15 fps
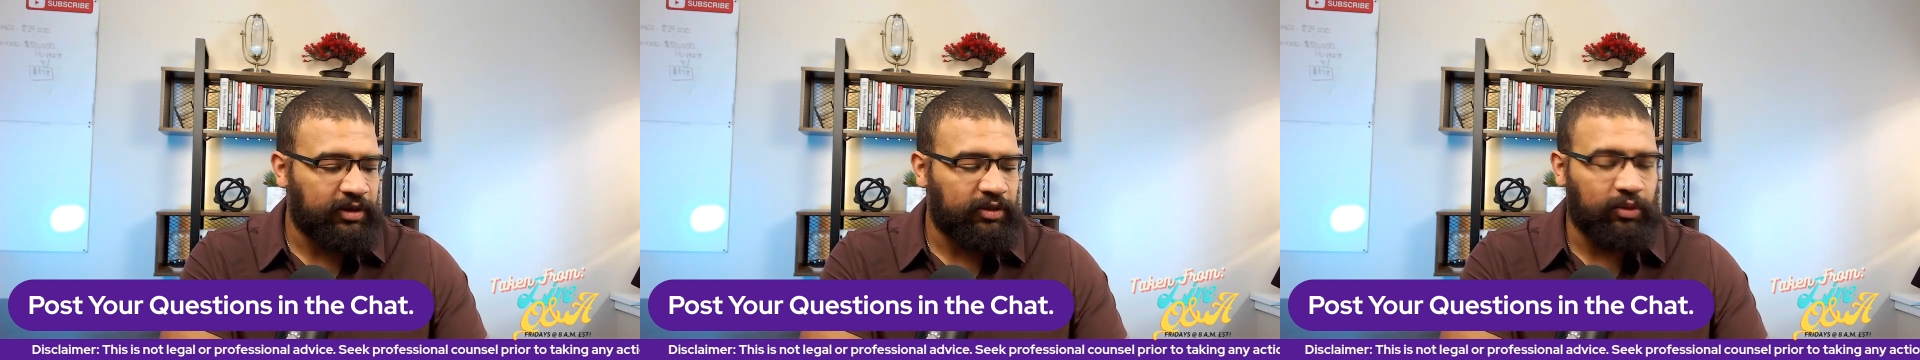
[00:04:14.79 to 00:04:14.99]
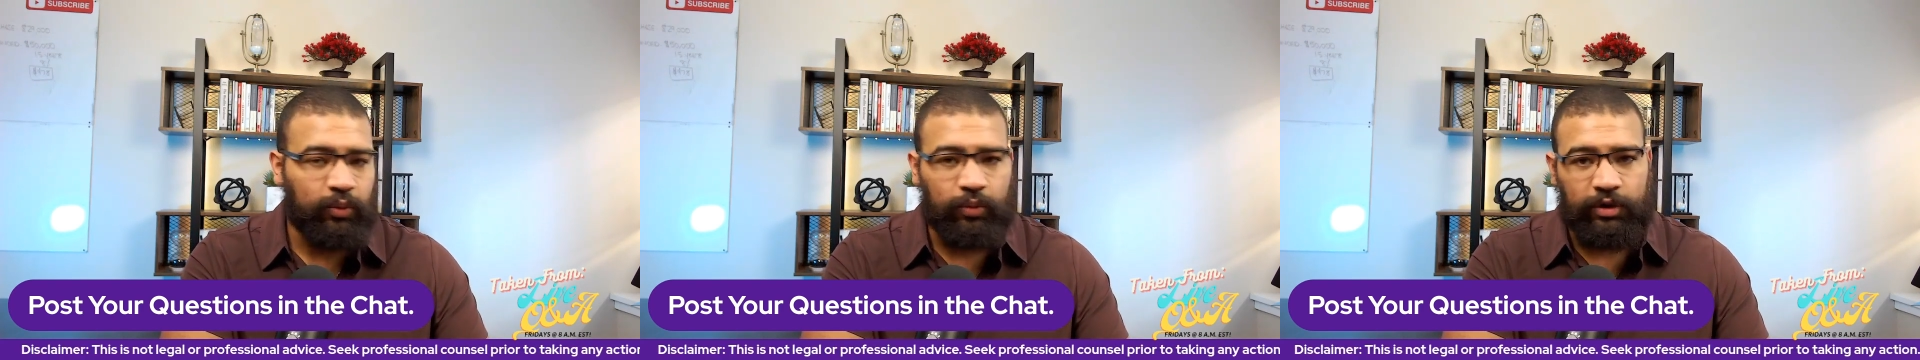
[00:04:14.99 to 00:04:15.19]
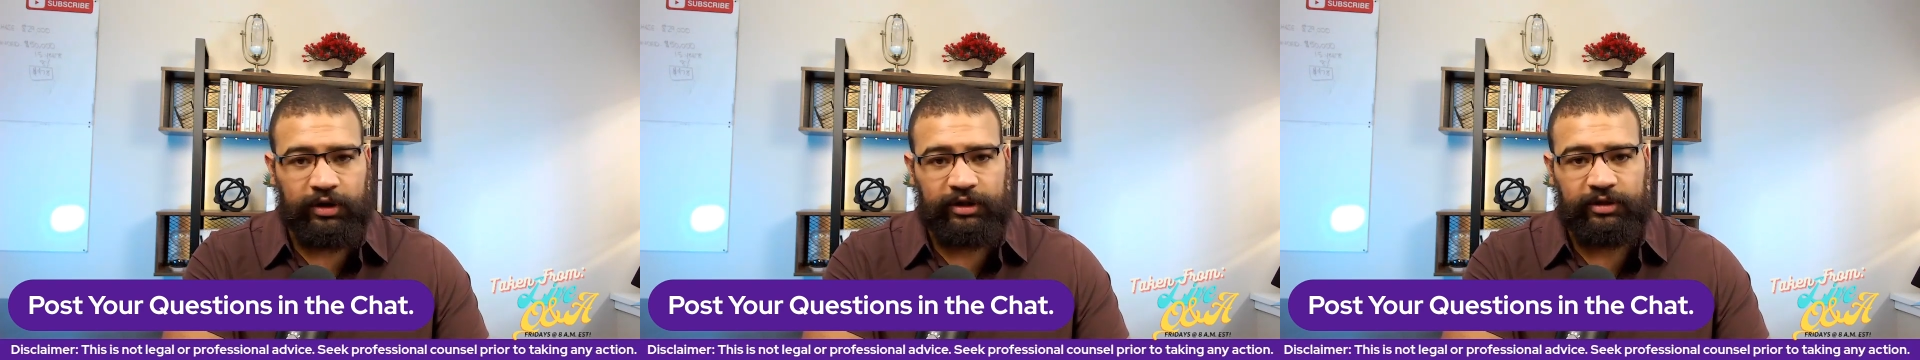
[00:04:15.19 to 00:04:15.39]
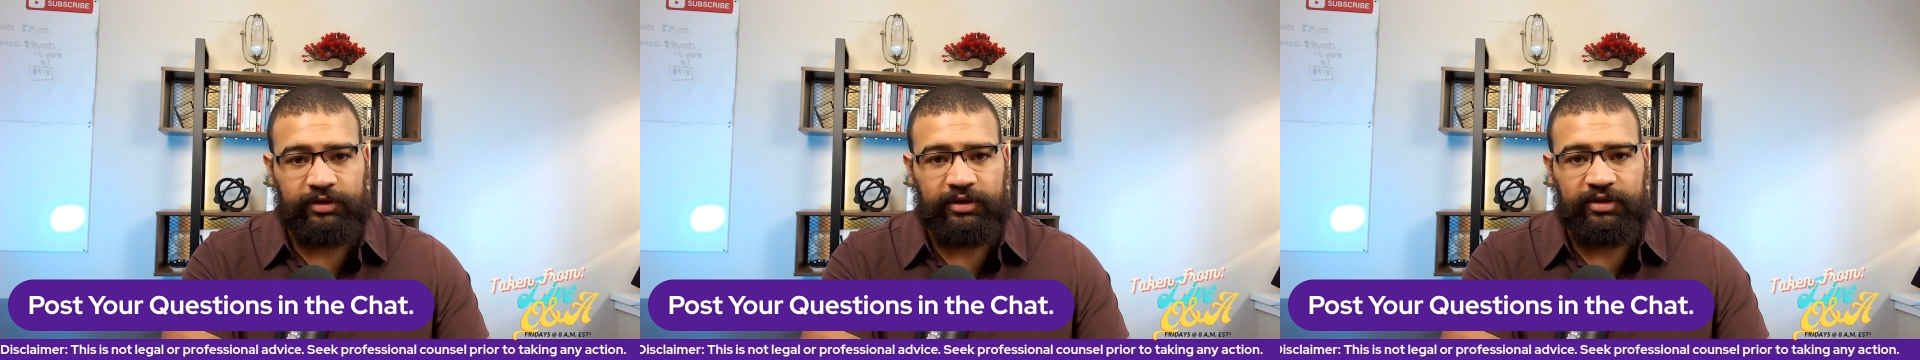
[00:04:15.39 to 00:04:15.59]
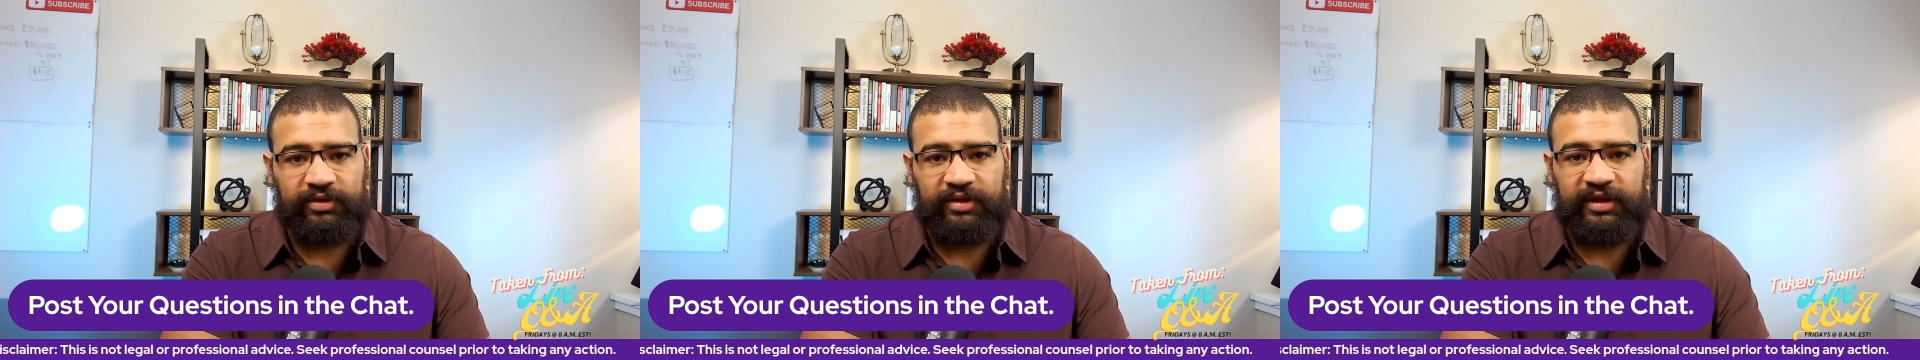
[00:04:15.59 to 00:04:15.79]
the one
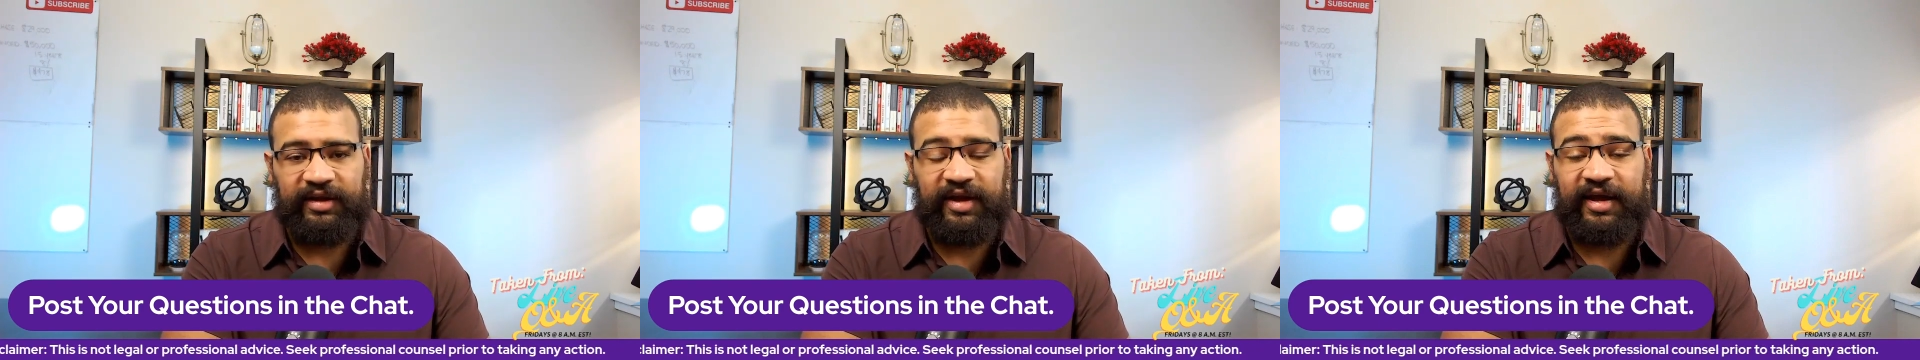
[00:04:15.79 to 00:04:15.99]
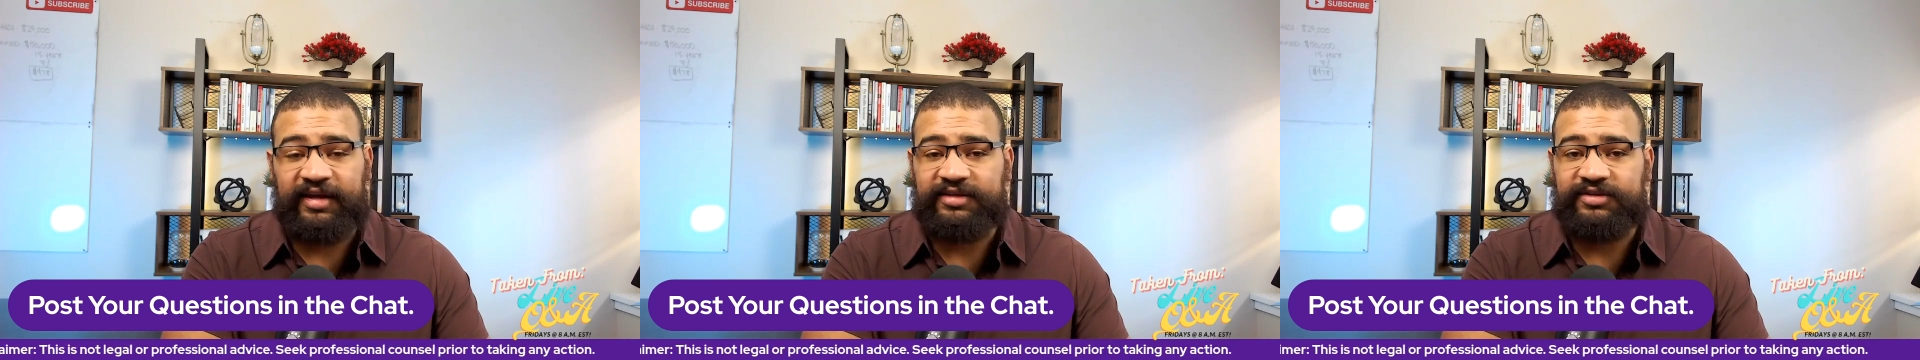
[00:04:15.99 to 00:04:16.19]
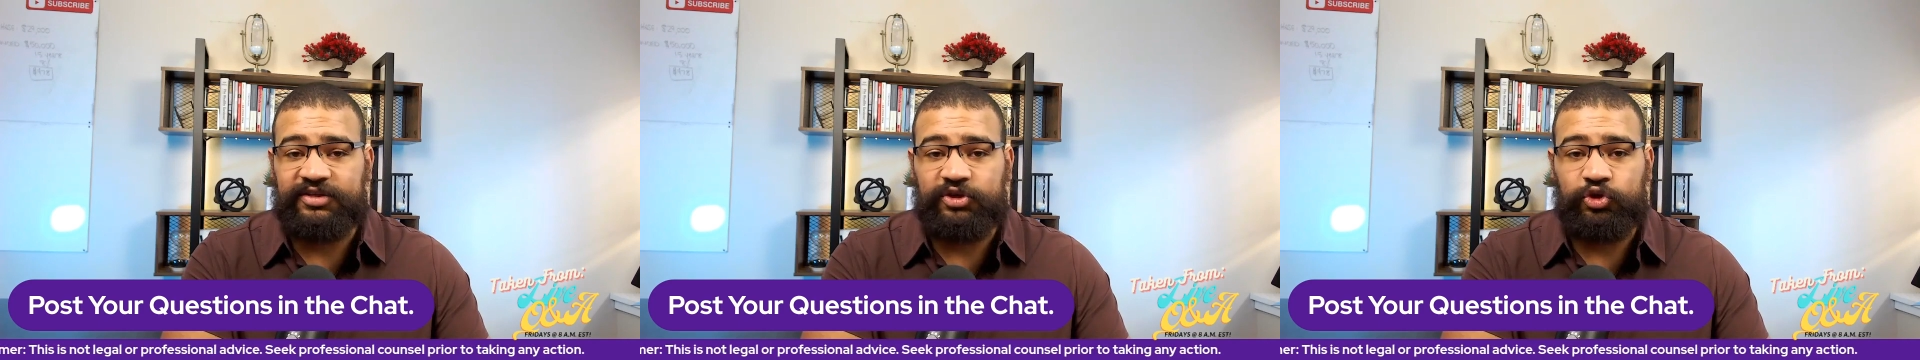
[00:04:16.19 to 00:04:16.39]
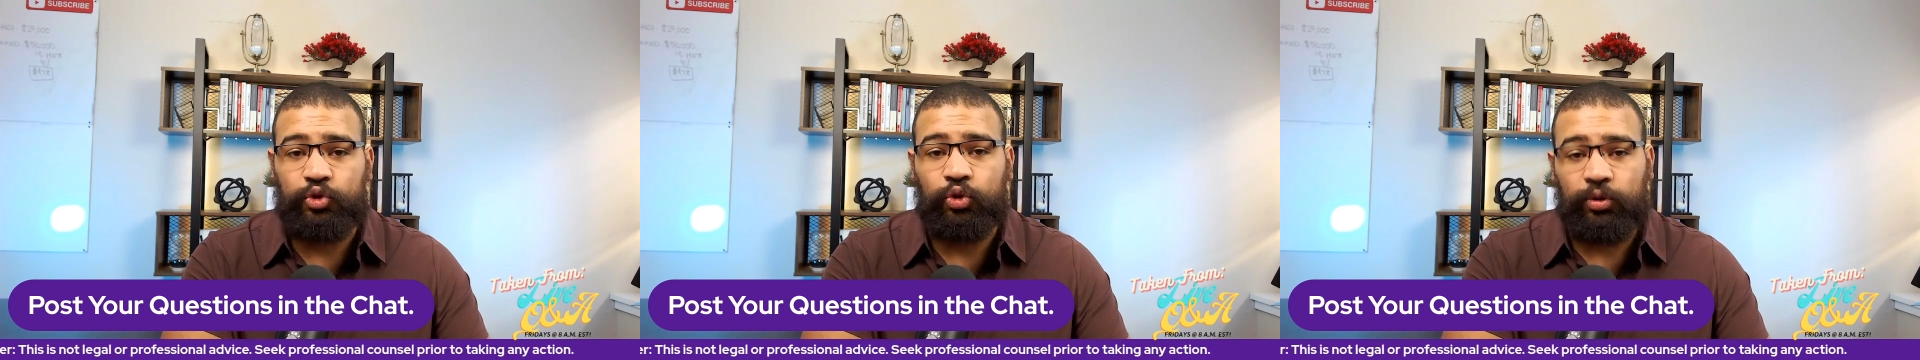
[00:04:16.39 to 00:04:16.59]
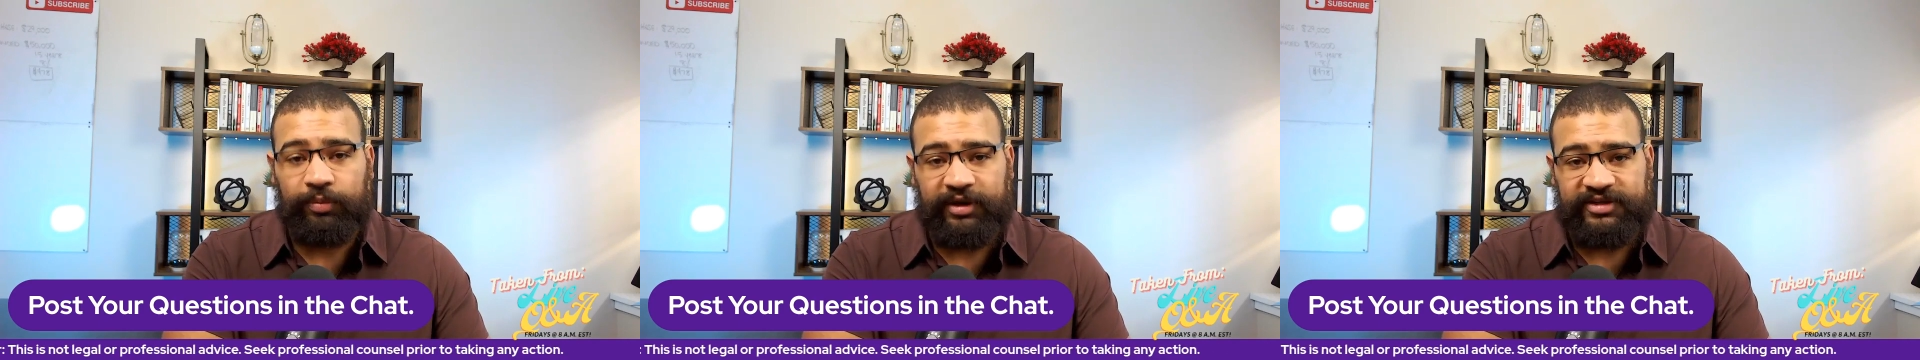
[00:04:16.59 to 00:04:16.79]
that has
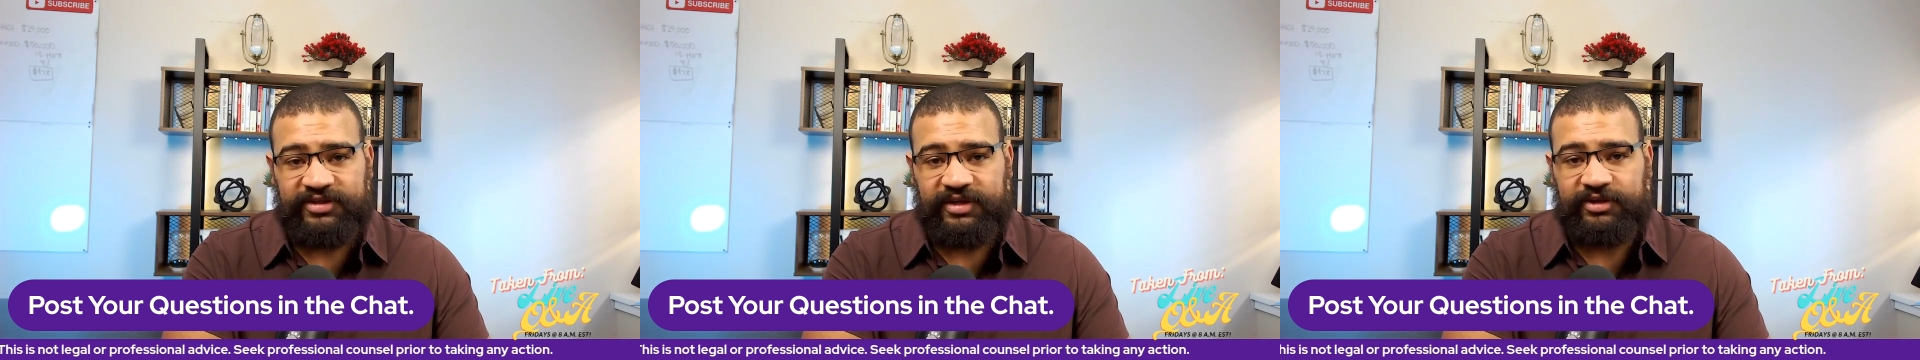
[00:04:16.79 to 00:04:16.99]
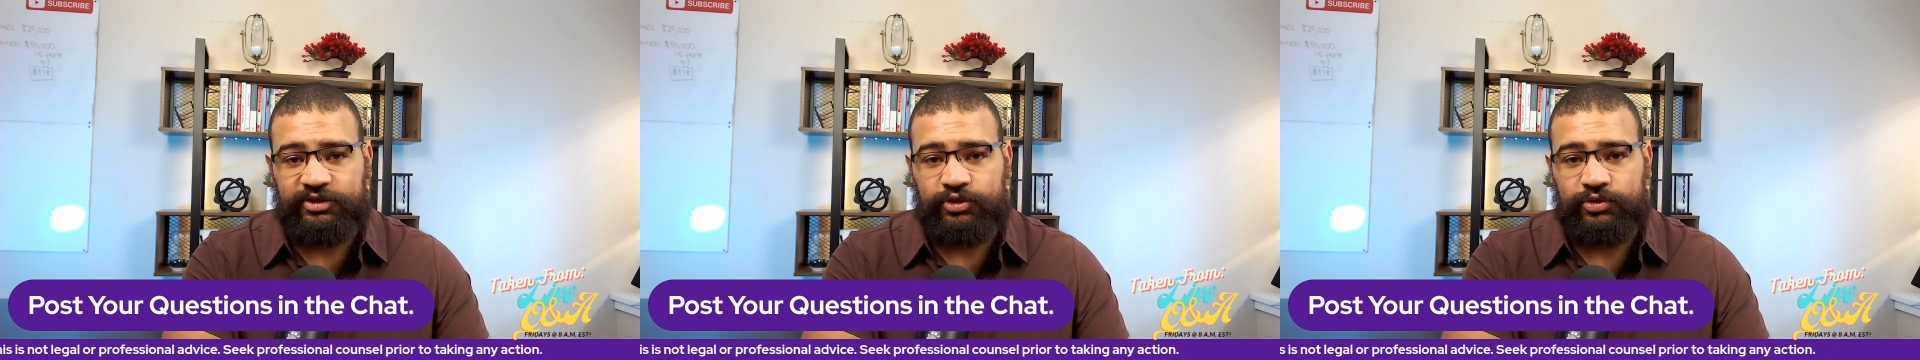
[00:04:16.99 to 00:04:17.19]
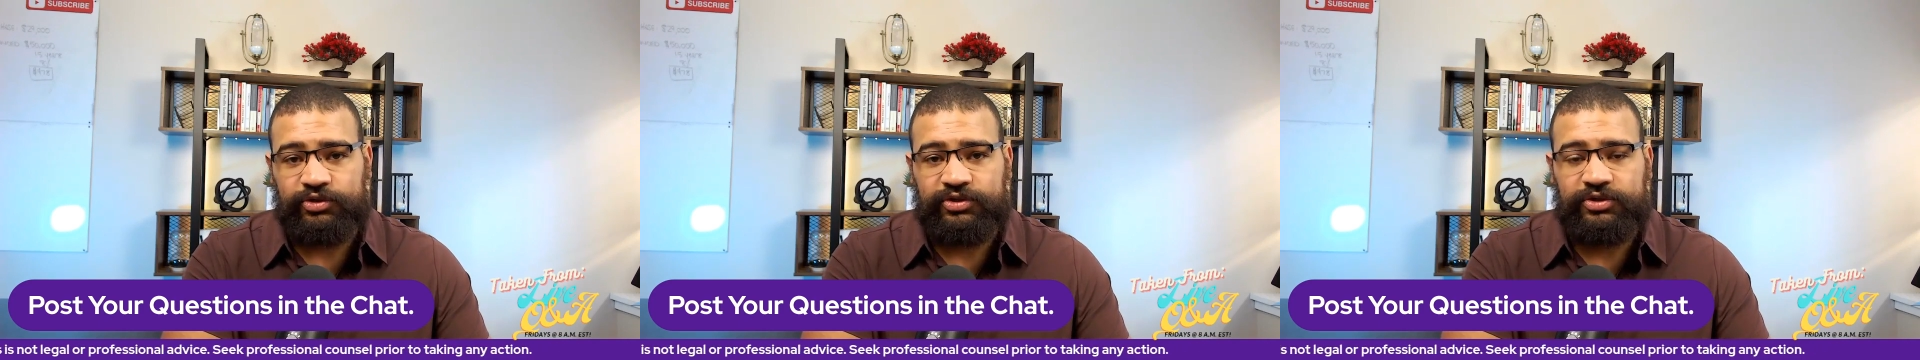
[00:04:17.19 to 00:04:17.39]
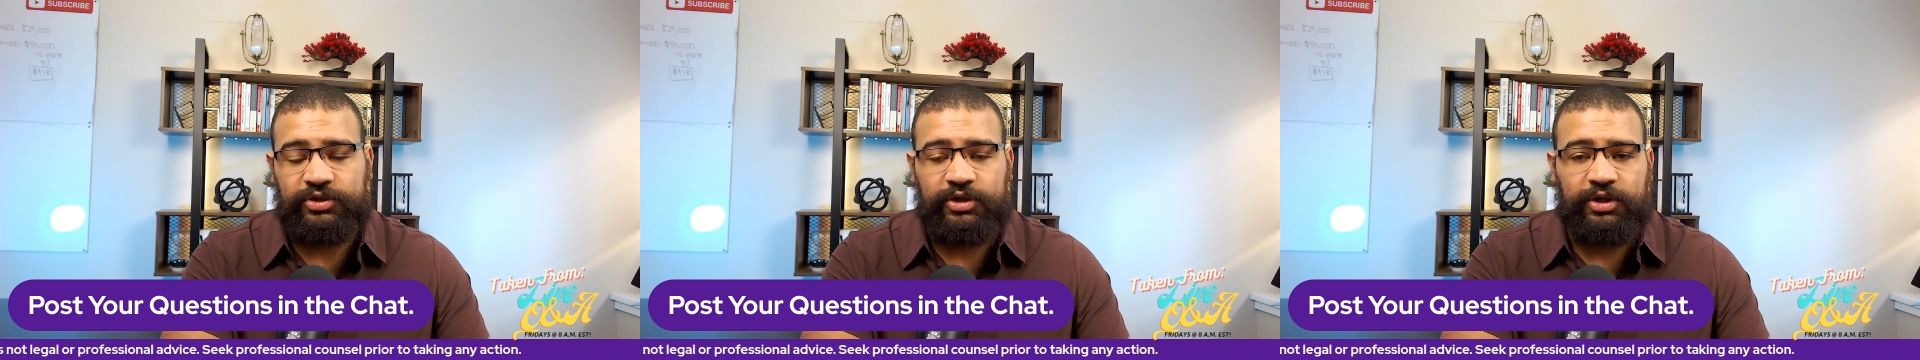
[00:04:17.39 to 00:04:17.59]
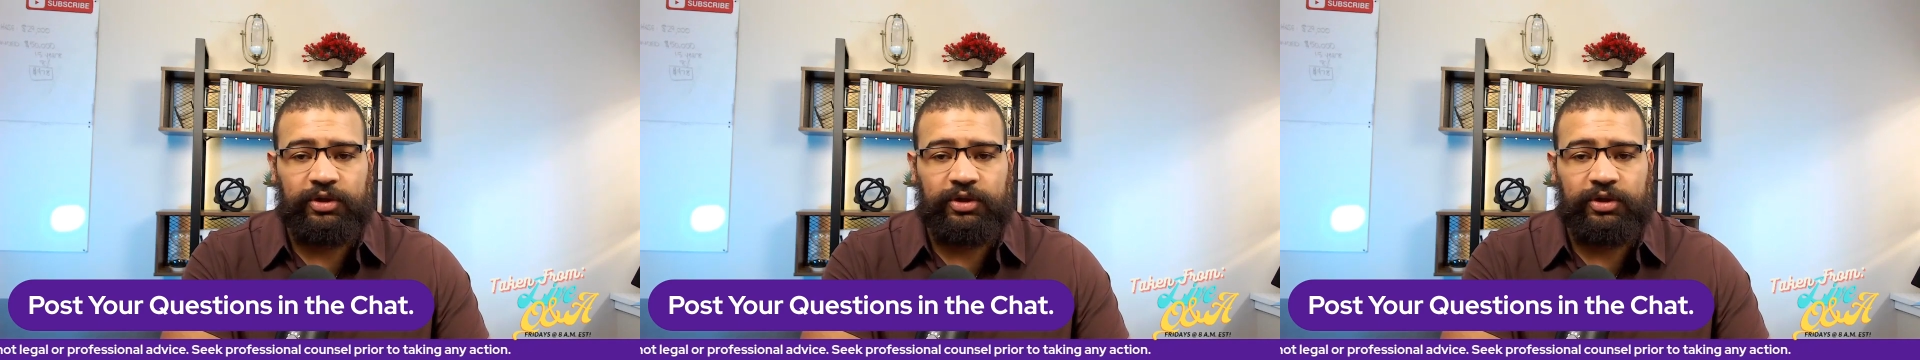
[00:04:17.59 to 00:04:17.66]
your best interest